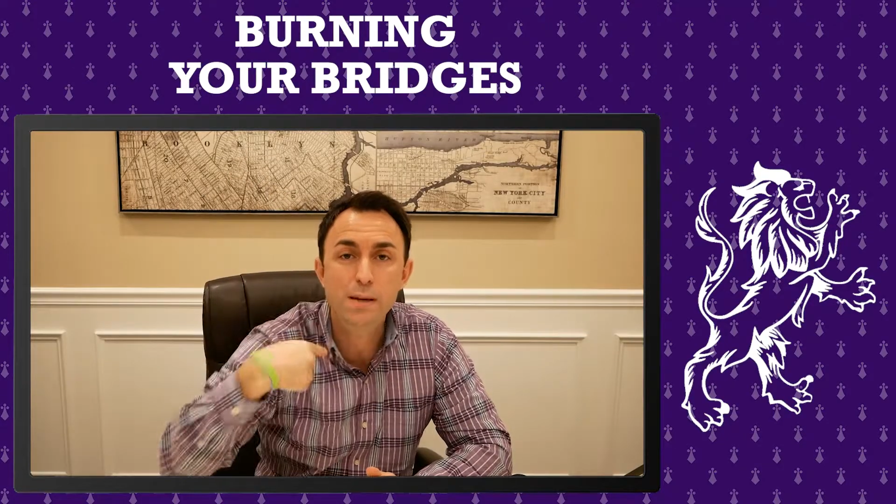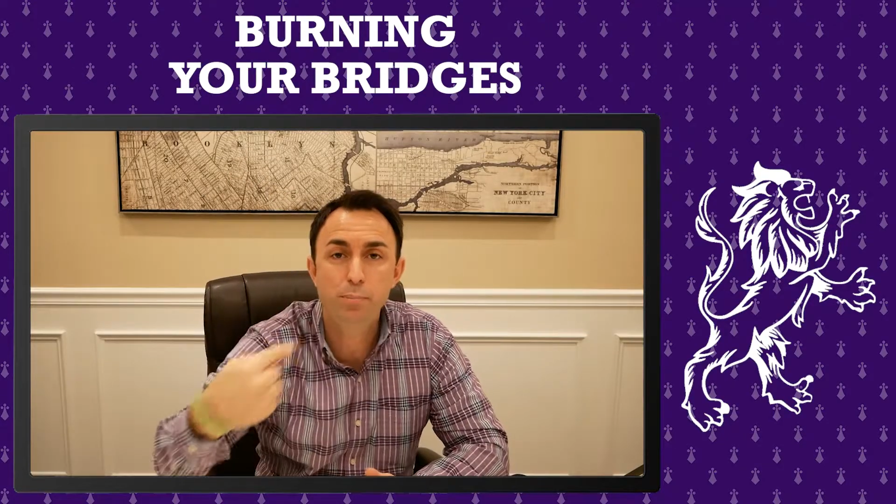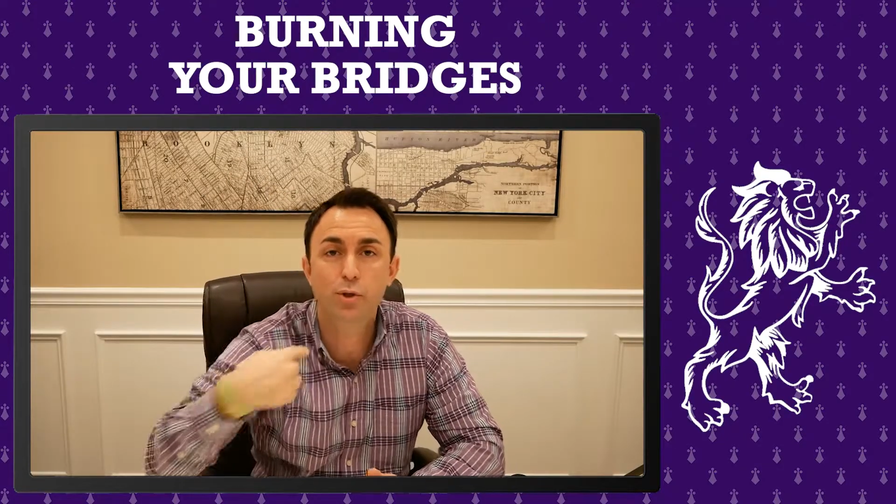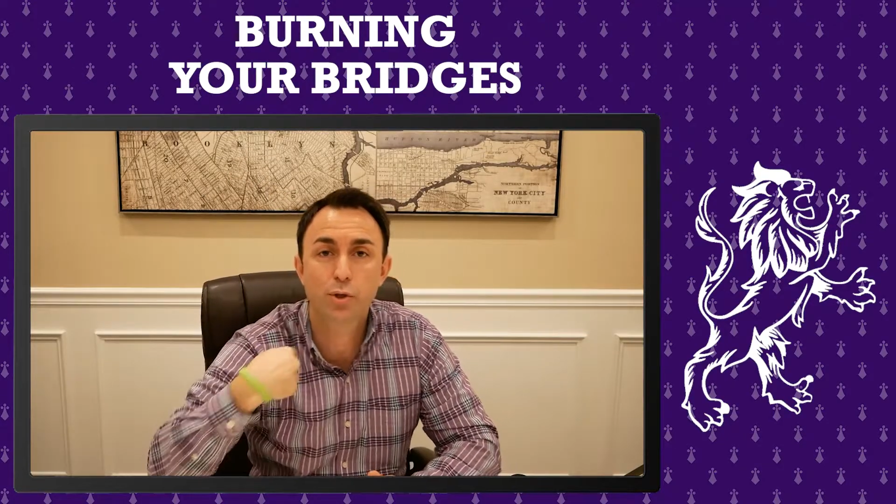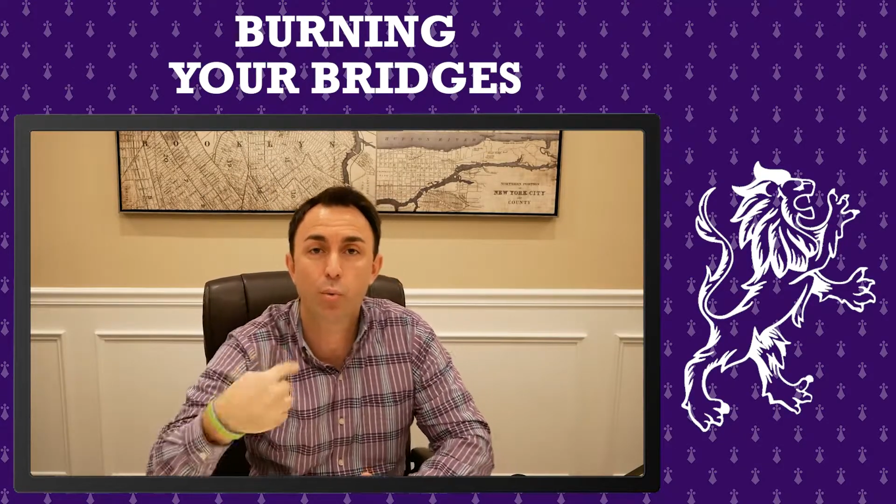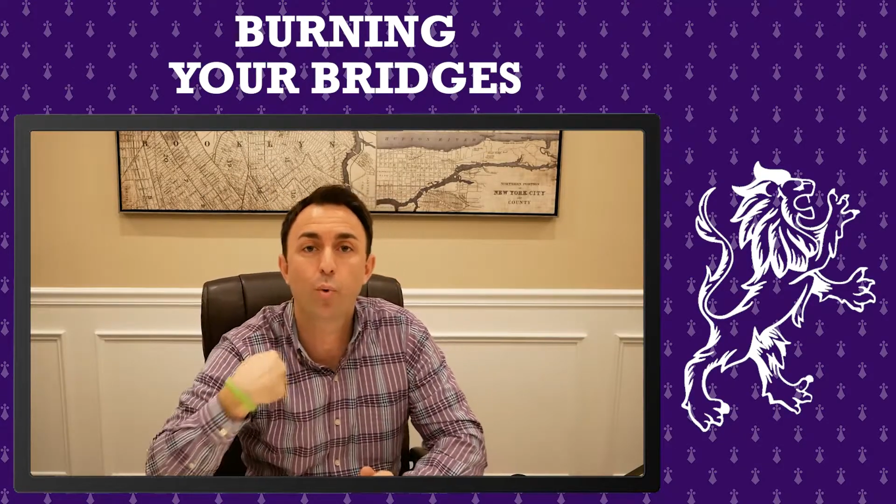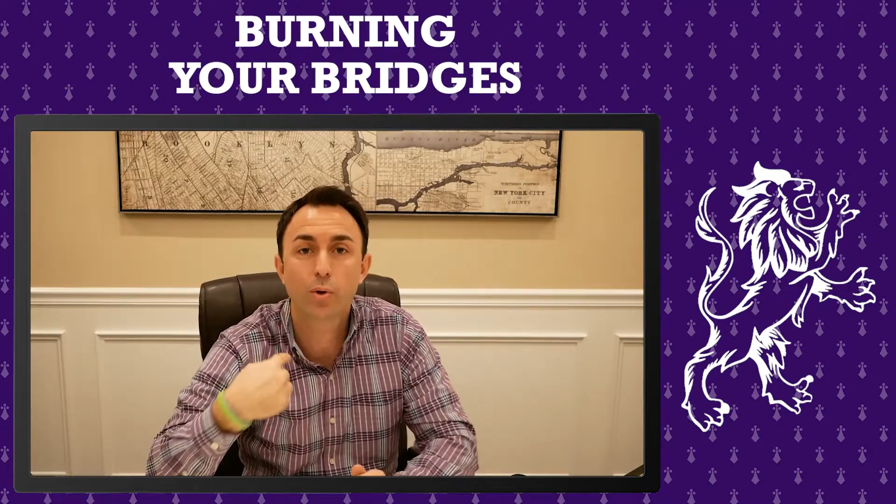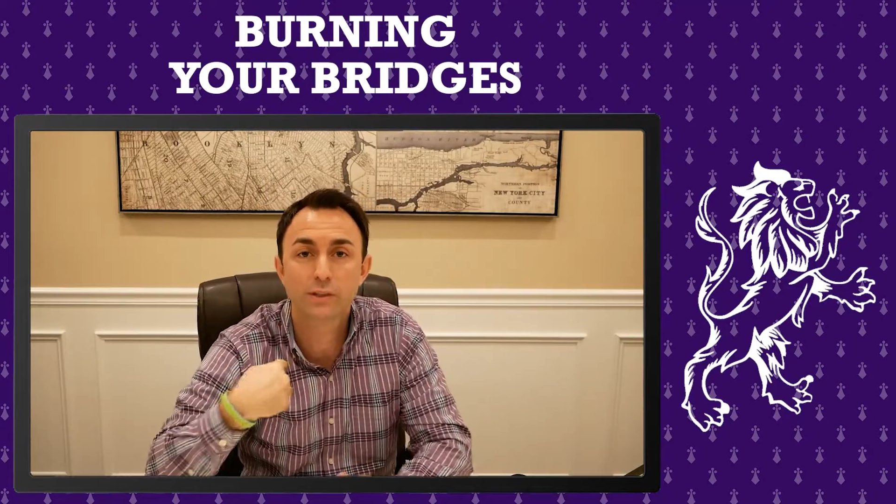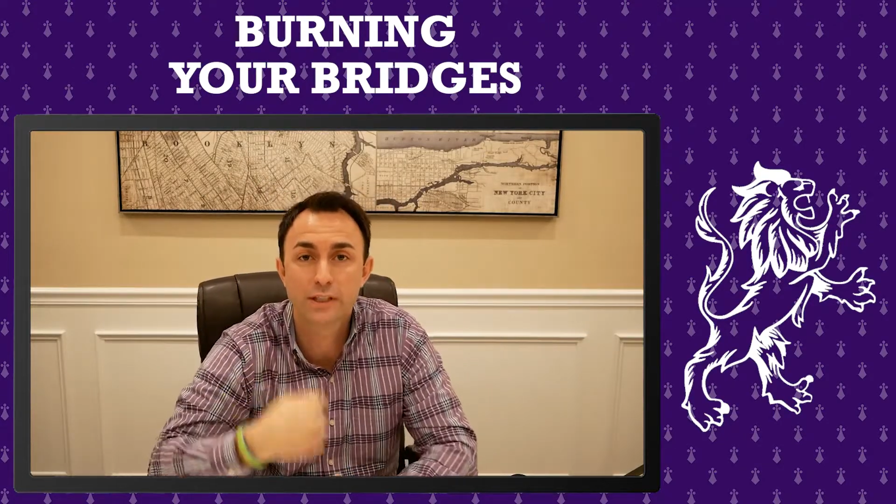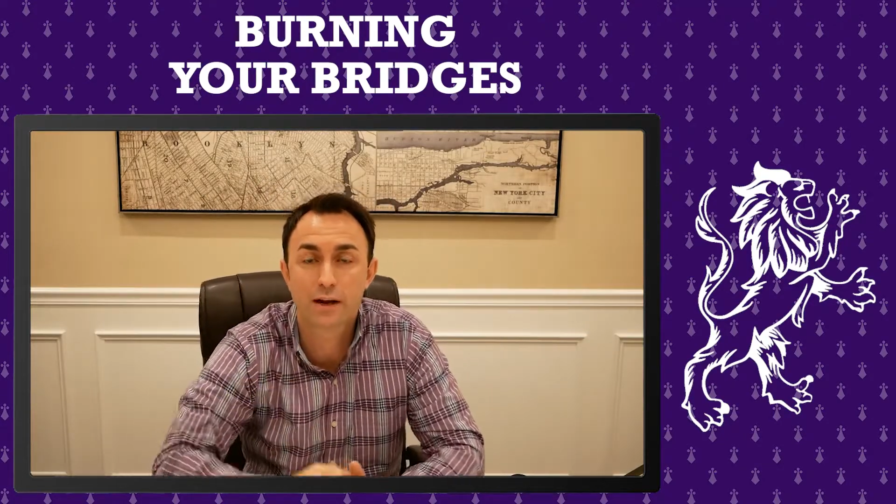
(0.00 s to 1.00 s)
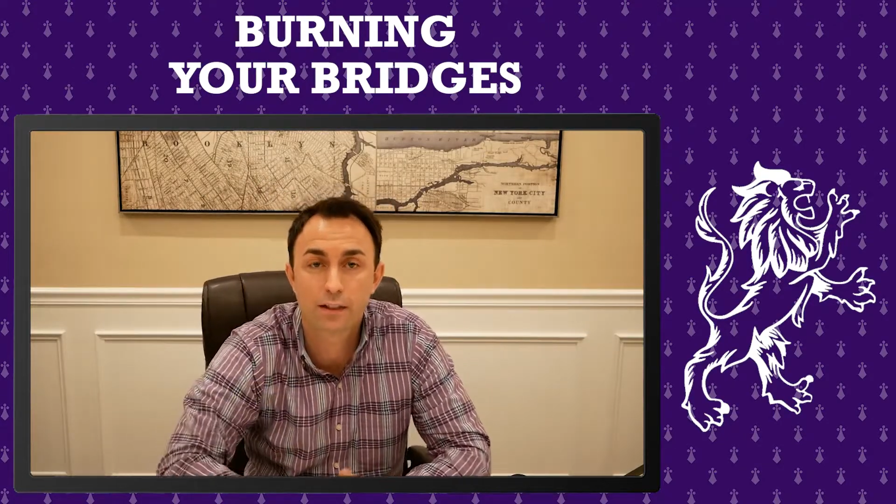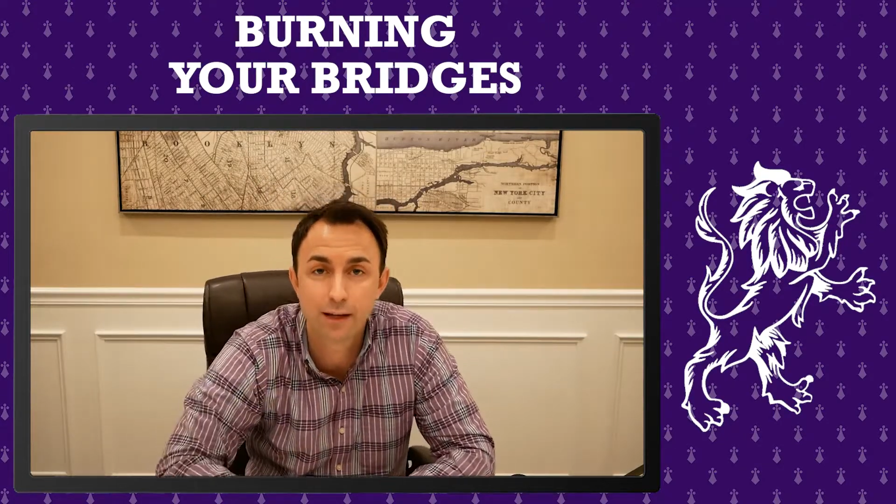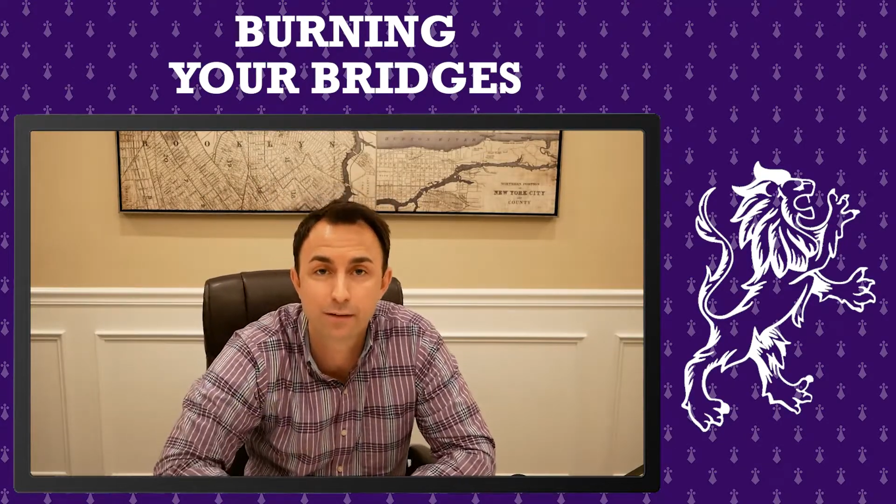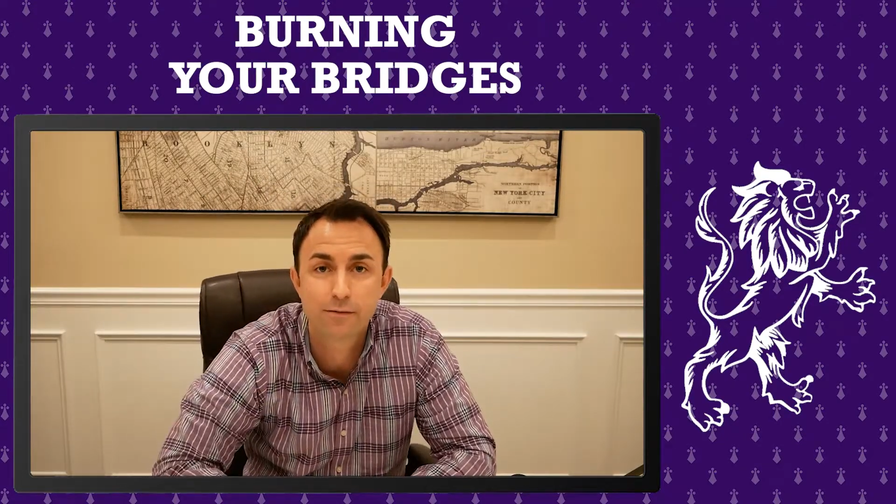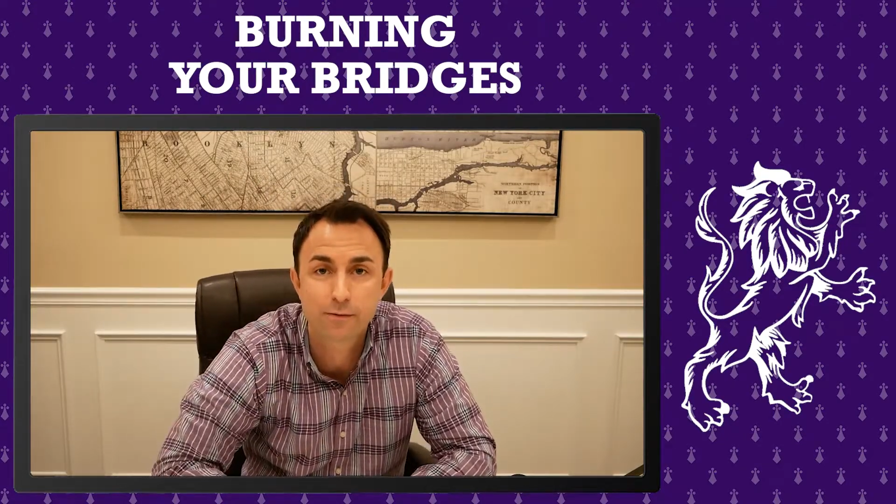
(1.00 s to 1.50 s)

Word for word: put the walls in our life.